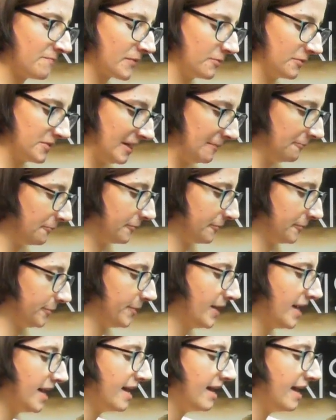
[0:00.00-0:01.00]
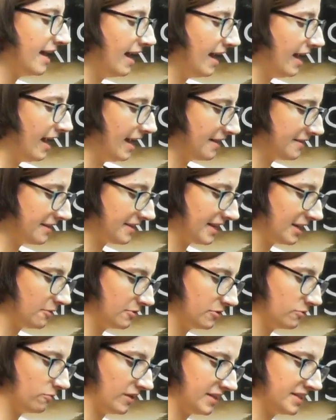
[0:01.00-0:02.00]
were temporal, and that they
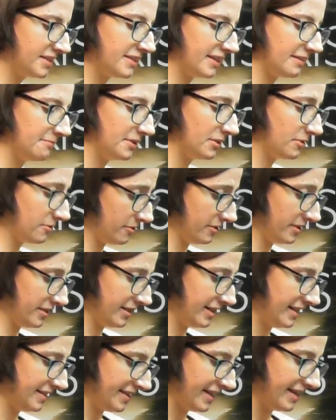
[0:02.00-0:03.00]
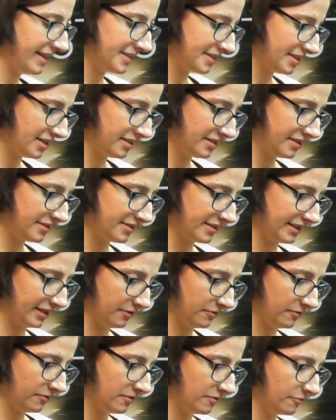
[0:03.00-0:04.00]
would one day be gone, and that
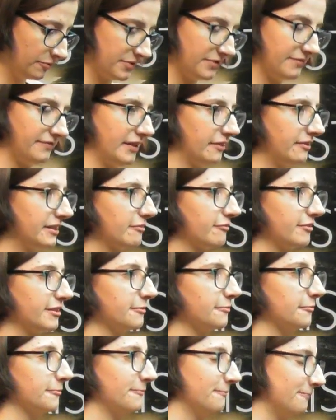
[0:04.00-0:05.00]
eternity was very real.